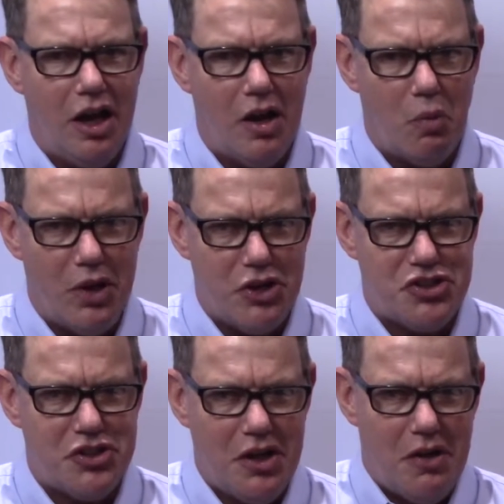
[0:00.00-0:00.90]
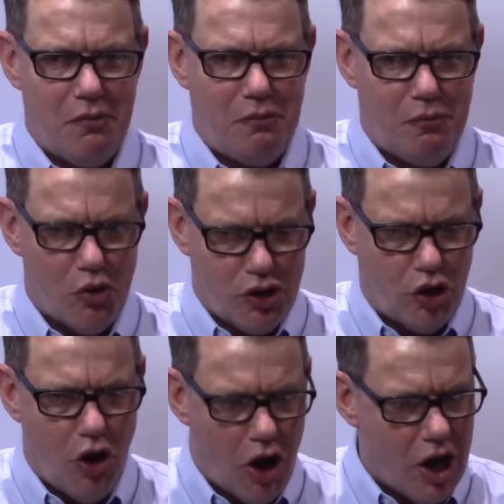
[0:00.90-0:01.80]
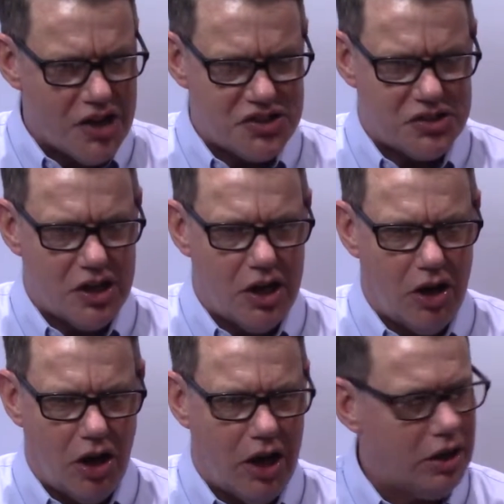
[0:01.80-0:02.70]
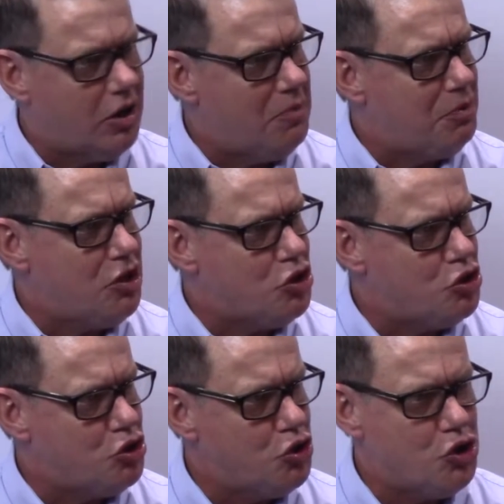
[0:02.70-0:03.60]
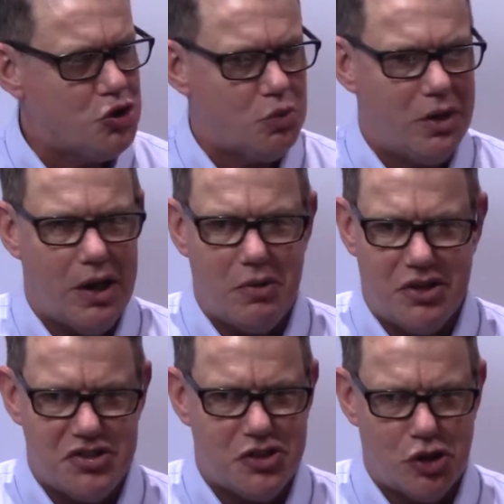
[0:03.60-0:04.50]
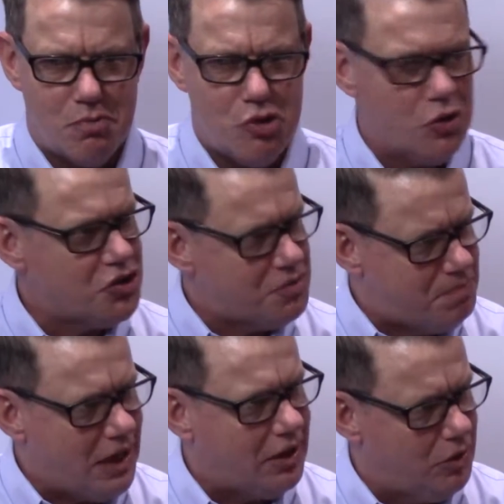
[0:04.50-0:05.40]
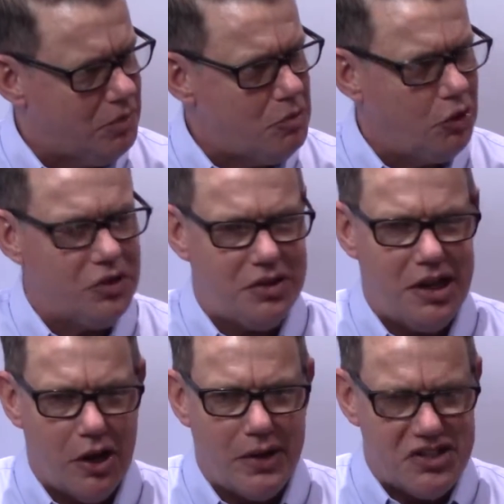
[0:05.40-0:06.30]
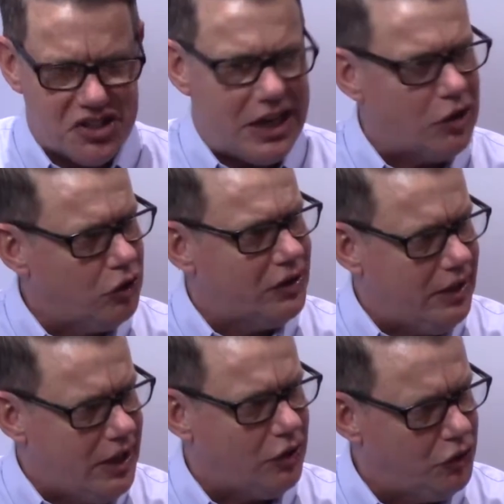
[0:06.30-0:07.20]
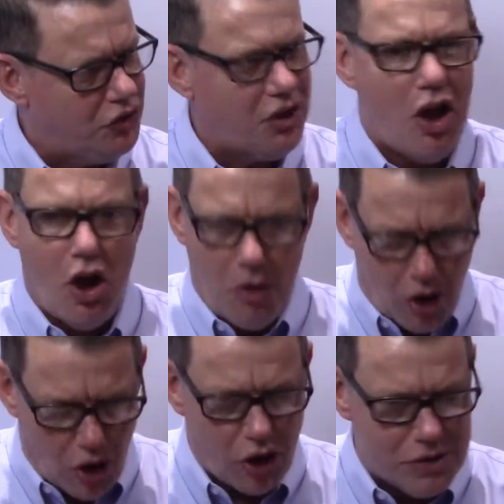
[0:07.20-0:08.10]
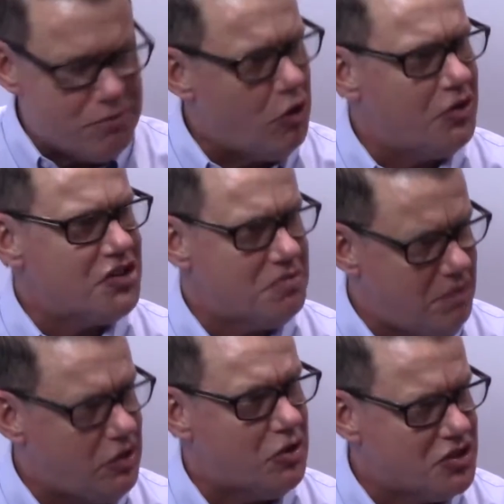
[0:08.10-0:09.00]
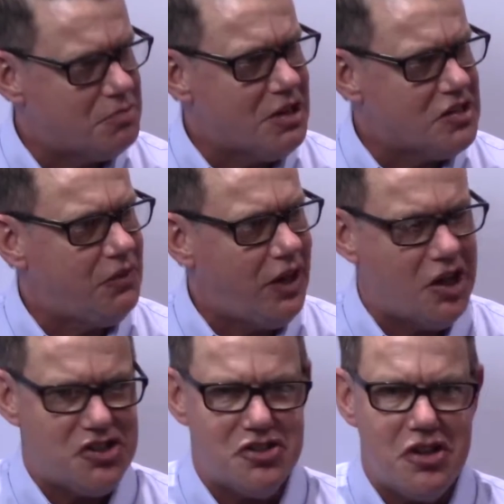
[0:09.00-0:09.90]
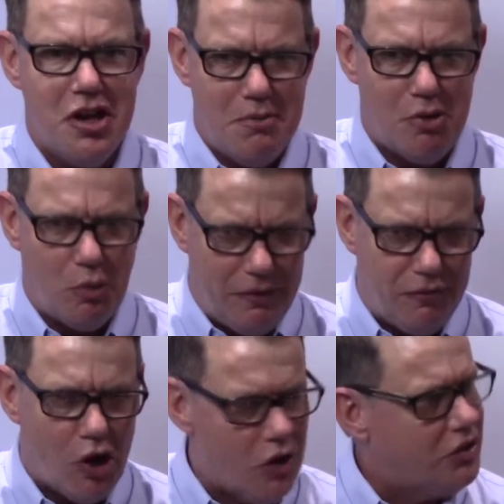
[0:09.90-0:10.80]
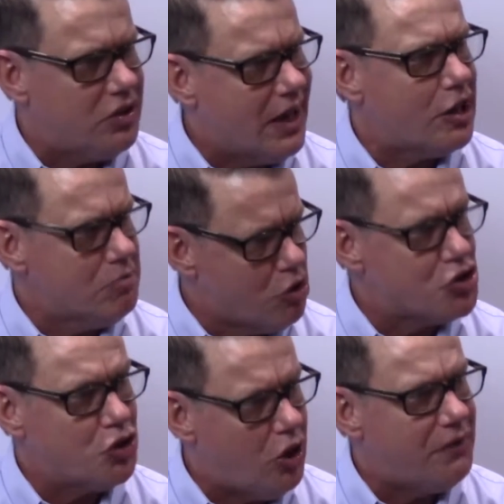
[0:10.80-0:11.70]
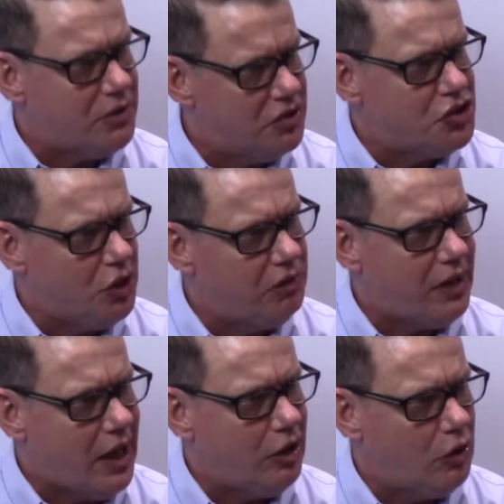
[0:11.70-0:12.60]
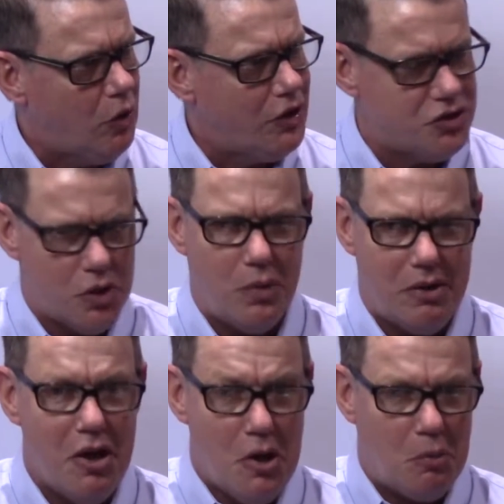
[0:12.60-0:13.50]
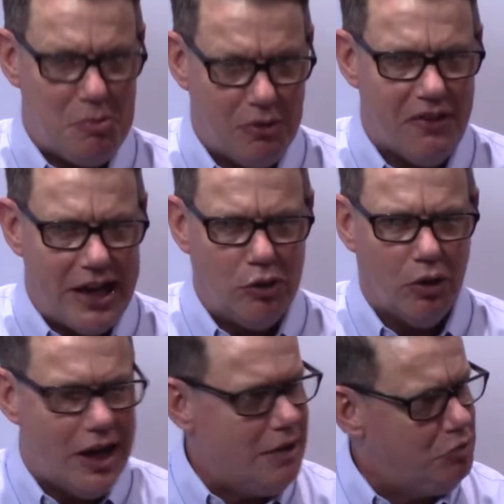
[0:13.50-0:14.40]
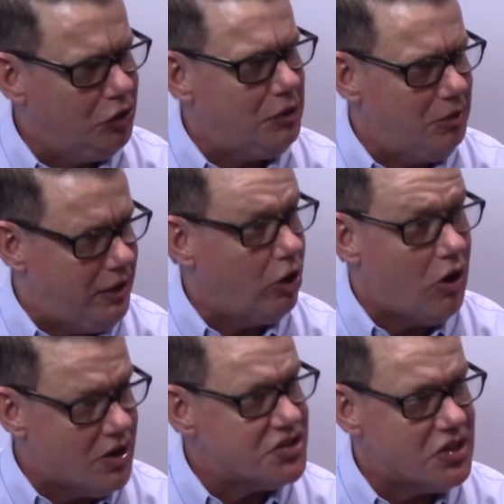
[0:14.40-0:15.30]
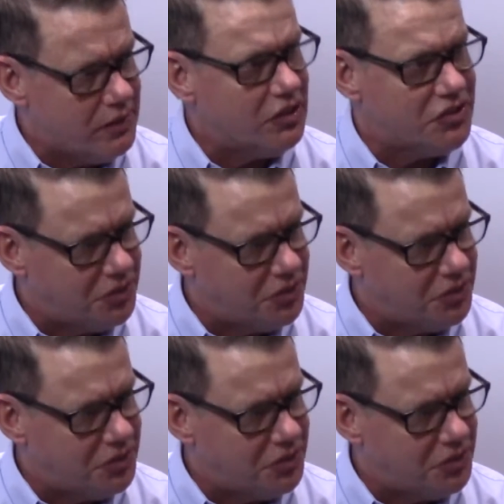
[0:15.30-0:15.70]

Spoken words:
which for the cost, a lot of companies use what I would consider mil-spec or military standard connectors. Our components meet those specifications, but we fall into that commercial off-the-shelf category. So we provide the reliability, but at a cost savings.